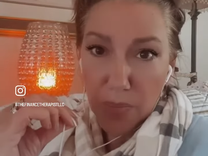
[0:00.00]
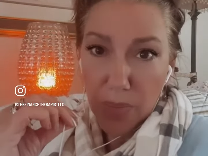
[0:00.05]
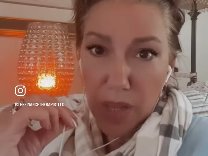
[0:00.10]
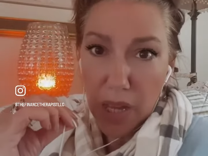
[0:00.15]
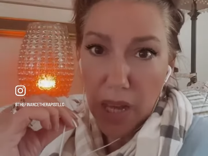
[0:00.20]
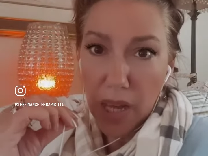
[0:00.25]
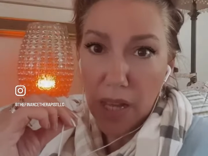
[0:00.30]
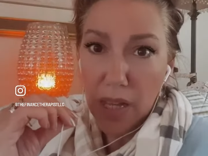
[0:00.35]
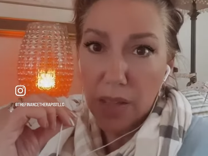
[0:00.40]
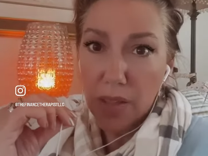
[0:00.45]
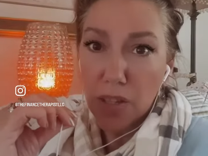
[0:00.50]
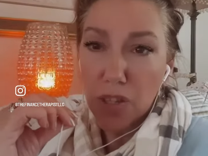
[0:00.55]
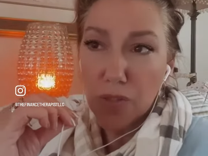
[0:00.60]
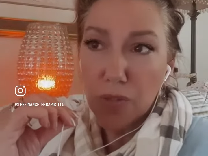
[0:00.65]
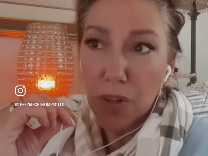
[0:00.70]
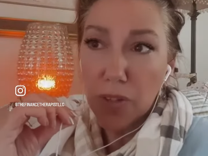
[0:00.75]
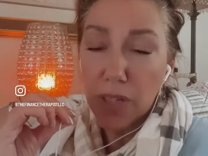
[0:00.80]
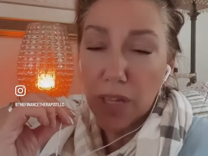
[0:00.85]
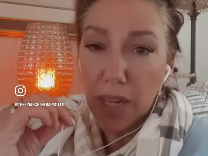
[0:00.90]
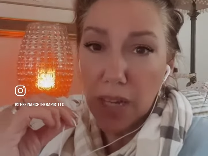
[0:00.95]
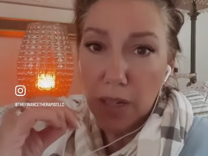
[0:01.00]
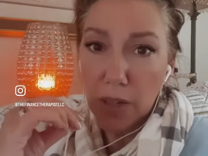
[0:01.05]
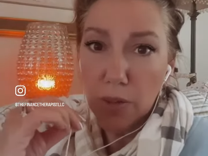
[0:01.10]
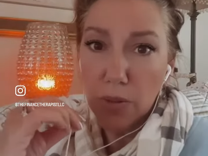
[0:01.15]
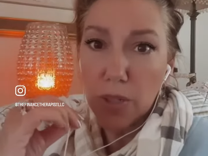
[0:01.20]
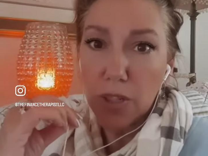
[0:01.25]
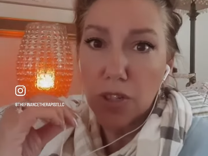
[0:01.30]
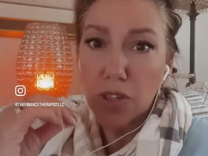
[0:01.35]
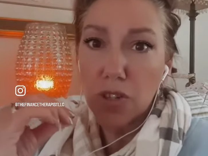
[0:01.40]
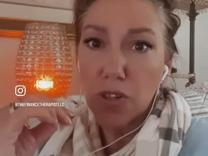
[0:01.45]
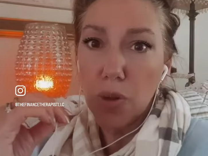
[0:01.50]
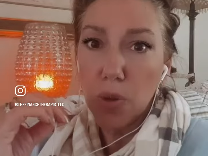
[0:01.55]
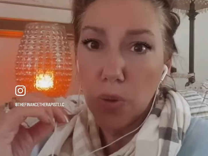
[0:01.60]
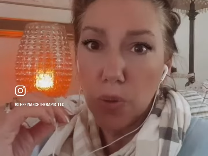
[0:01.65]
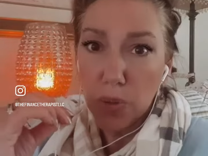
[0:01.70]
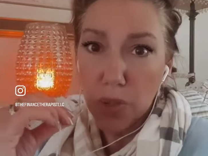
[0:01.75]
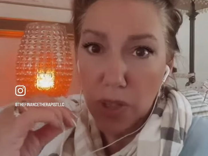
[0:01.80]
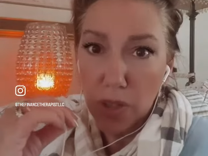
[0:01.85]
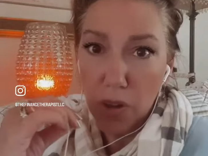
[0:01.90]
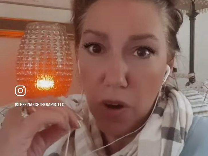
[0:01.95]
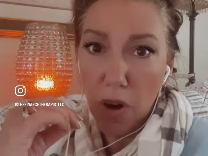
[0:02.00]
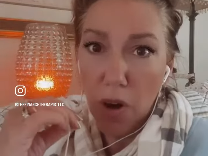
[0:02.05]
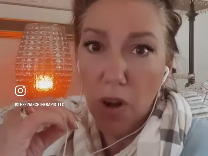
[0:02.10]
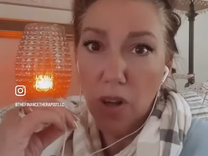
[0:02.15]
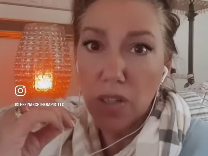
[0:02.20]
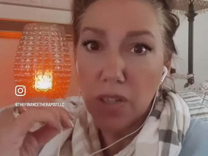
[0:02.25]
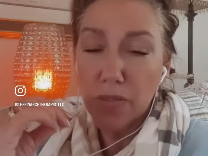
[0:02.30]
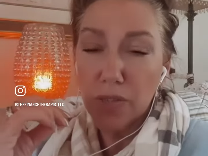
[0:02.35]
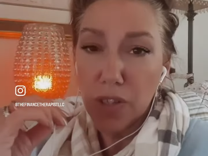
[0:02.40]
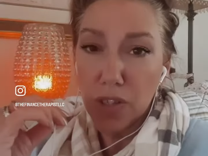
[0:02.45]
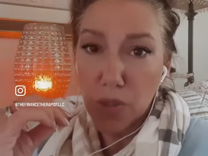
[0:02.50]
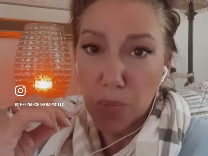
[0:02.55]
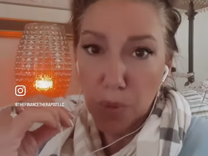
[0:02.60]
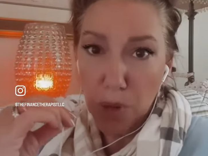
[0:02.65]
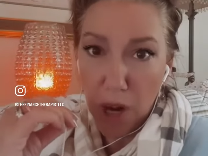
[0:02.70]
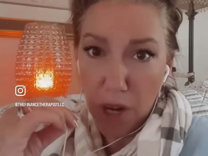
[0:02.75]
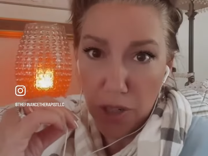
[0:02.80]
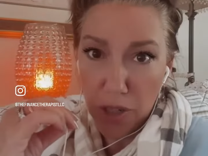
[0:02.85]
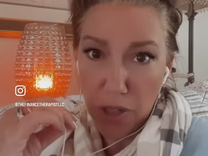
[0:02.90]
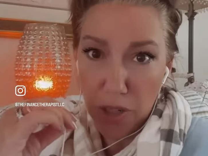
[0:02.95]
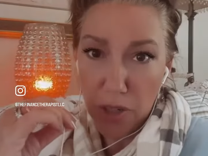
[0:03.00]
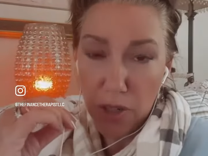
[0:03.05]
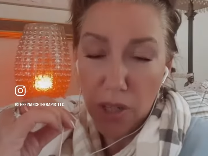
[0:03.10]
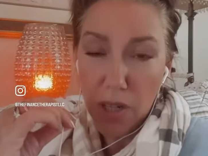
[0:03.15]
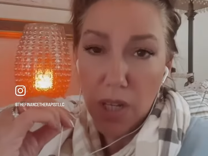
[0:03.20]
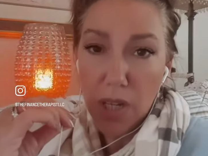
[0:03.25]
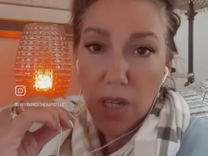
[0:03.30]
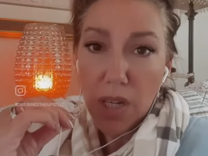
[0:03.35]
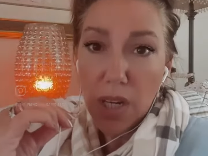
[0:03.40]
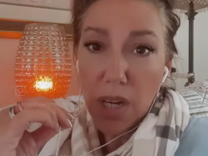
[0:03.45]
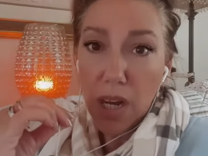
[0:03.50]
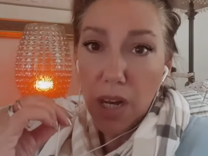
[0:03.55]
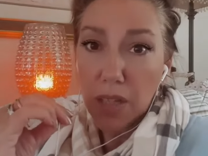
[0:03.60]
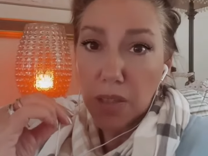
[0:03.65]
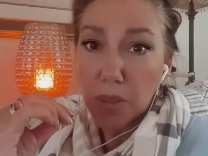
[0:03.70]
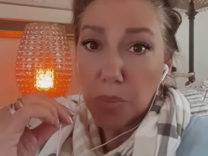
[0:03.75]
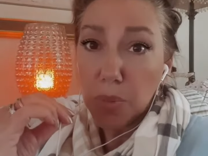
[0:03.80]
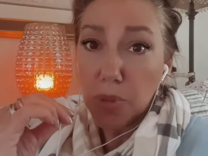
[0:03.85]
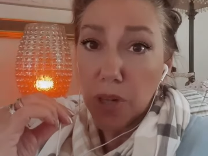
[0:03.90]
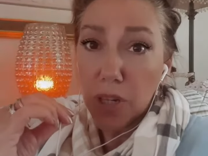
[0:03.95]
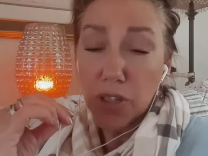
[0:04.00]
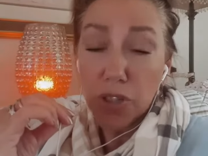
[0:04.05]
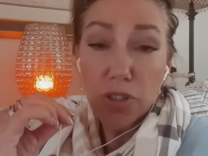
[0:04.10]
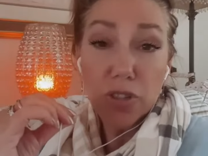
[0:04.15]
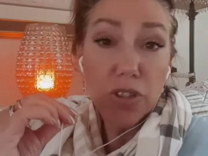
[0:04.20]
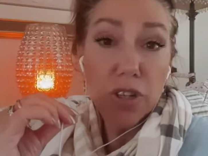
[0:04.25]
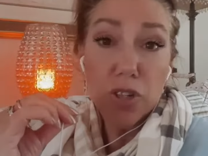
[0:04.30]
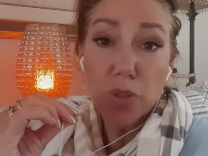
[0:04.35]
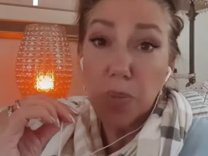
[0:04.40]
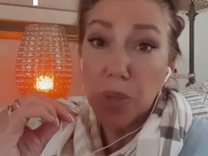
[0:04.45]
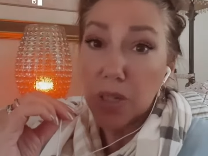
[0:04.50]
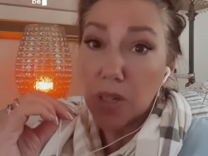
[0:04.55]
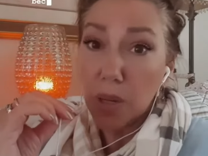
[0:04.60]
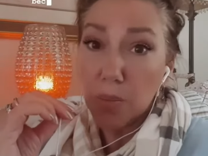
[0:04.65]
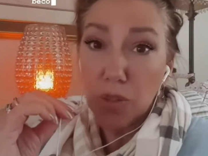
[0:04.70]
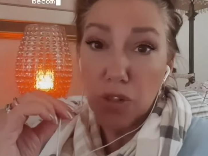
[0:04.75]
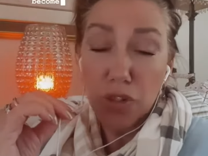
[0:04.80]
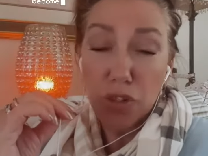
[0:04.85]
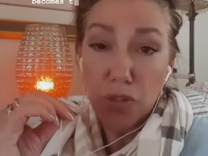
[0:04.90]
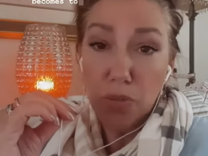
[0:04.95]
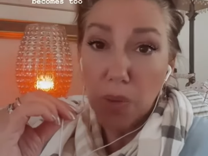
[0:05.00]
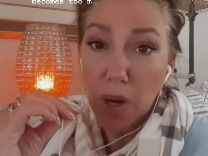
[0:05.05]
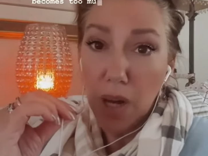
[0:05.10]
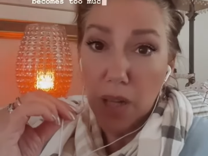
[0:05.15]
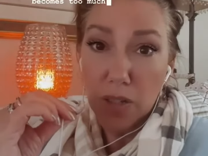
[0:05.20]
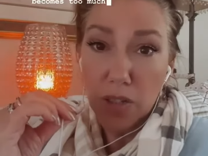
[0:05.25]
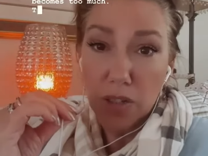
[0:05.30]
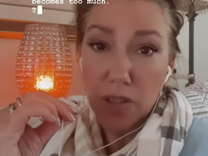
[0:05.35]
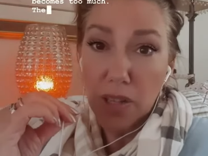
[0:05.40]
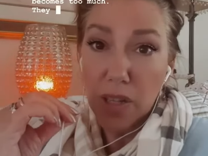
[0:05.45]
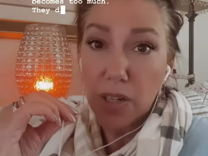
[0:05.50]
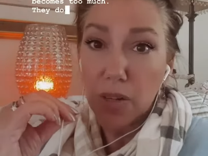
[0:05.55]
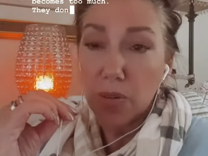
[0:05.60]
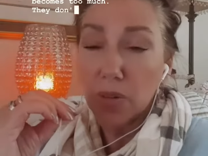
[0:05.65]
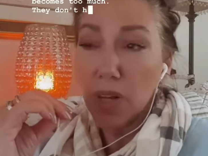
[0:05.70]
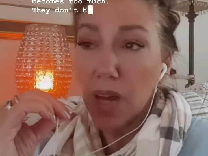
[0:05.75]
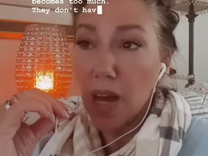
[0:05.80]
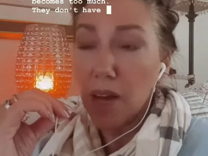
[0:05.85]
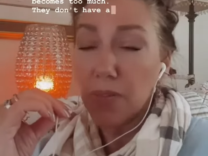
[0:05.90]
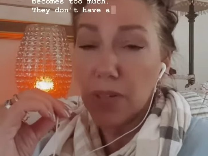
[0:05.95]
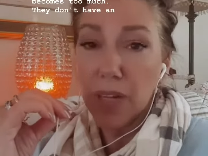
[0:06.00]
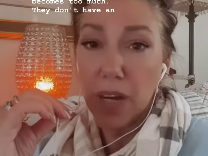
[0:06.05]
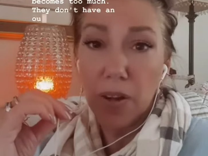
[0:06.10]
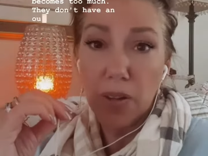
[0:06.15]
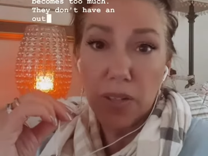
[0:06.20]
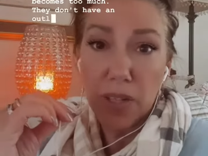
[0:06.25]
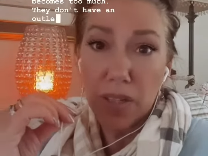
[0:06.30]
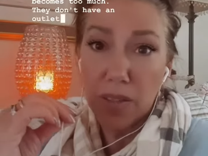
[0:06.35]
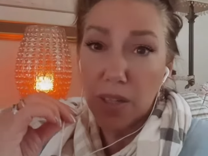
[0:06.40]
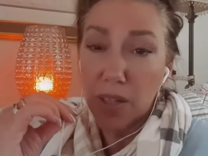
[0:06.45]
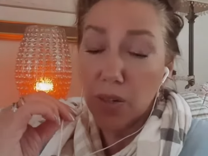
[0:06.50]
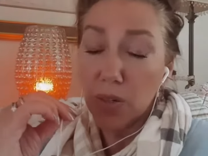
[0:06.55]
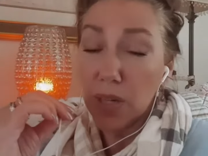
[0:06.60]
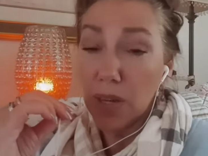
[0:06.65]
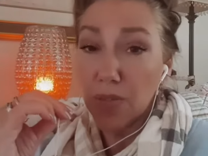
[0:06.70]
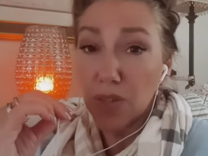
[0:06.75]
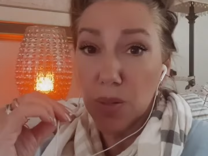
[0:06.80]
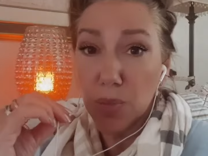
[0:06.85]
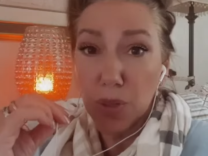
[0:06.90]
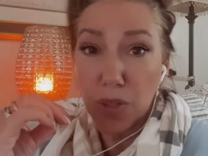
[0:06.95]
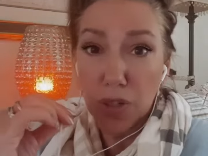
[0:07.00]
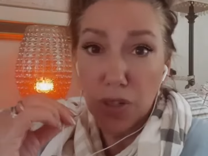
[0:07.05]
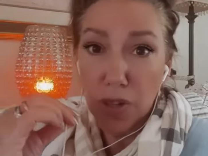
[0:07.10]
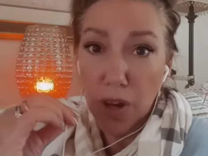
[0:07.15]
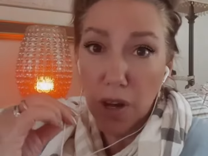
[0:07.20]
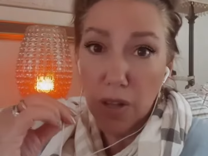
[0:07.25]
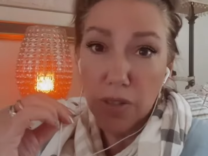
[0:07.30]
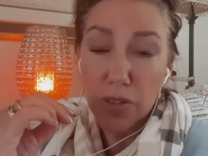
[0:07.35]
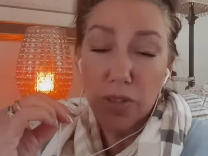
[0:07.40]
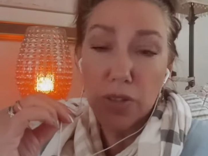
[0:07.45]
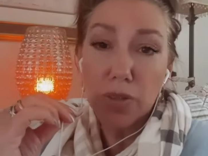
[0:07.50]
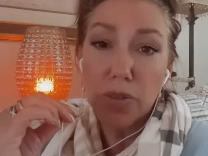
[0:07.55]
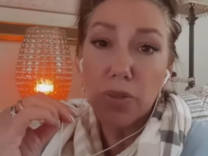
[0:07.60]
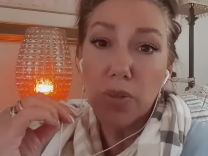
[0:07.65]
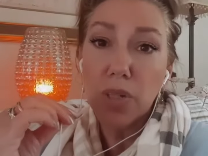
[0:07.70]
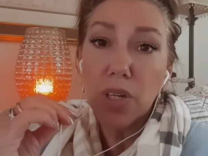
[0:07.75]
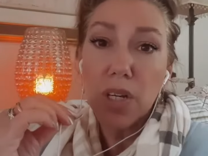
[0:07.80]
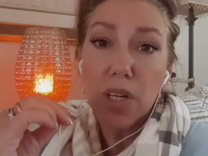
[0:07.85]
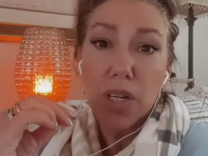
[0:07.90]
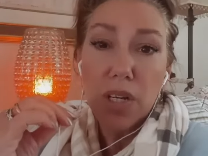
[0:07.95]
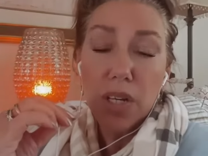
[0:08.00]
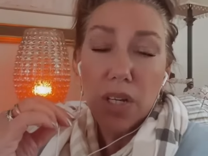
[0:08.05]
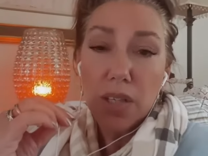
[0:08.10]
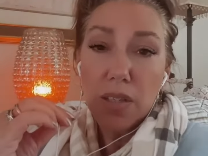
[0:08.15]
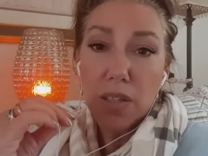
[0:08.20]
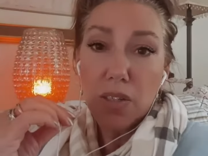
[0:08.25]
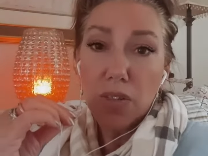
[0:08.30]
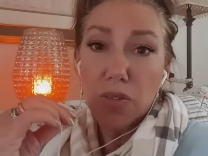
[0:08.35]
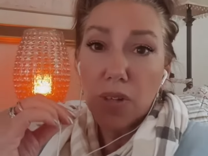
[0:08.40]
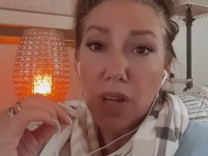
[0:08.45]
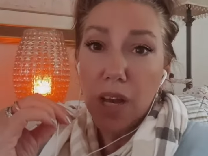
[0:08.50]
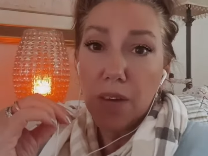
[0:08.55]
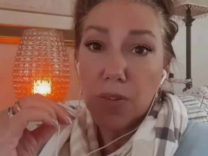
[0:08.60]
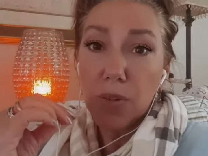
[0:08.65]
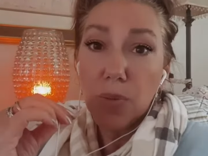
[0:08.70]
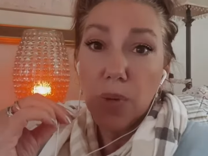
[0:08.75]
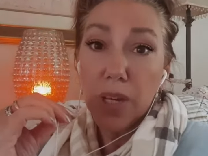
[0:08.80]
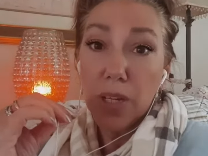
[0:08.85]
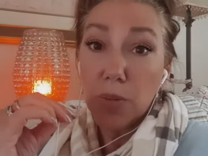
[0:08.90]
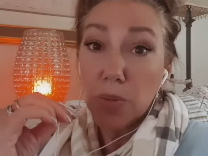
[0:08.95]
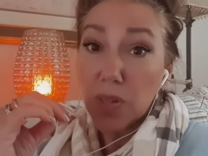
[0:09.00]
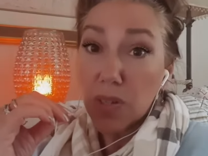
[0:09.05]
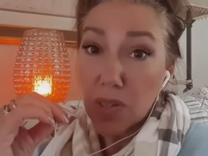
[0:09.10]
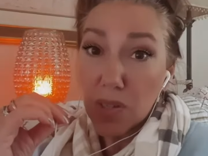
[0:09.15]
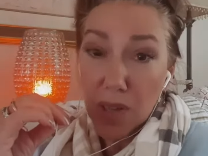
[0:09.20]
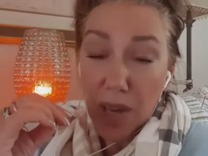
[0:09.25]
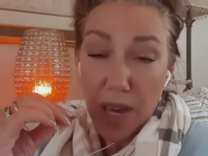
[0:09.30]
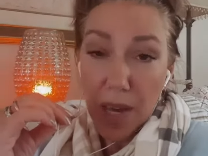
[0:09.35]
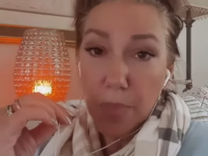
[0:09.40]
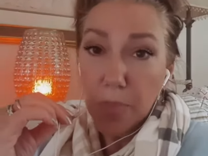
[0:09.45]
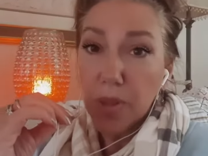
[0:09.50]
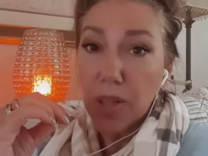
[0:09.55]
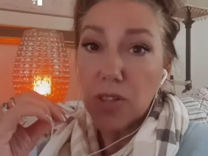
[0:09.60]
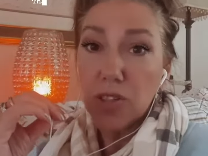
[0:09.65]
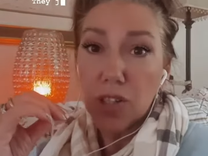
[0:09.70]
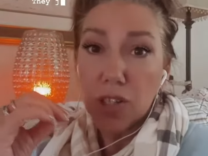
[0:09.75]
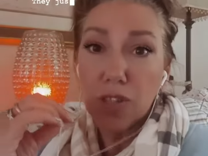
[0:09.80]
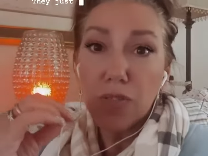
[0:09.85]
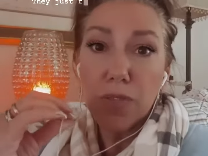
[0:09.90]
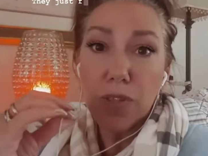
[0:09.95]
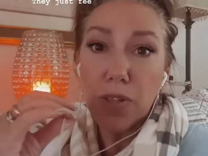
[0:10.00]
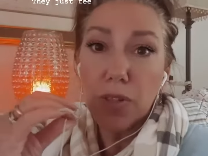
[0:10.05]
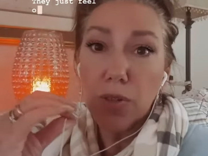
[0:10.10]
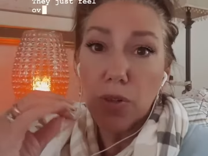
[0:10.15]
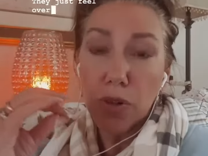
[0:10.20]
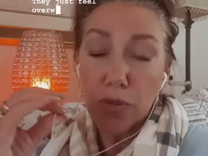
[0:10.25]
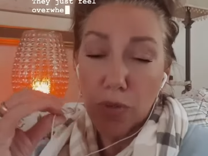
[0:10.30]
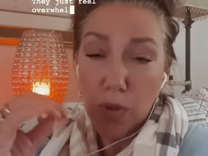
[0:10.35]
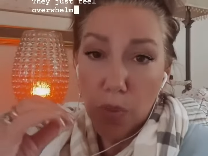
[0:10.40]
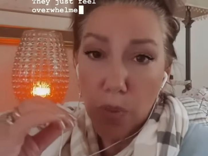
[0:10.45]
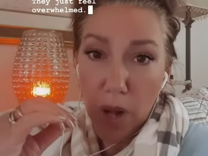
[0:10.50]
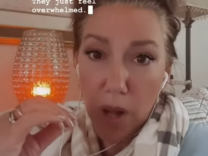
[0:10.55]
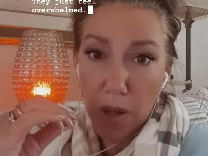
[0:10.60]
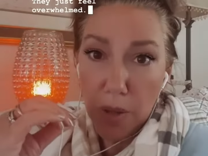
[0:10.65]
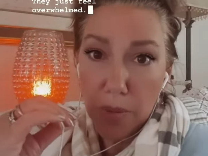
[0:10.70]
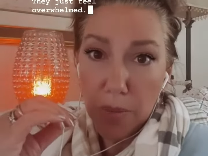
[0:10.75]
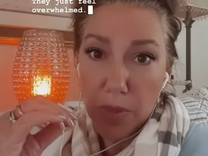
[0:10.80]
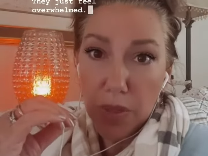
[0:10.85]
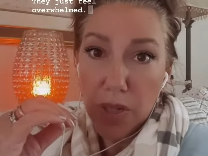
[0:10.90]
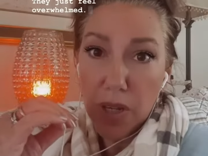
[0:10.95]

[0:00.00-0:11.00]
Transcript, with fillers: And this volcano is just holding all of this pressure, and the pressure just becomes too much. They don't have an outlet, they don't have someone to talk to, they don't have a way to escape, they just feel overwhelmed.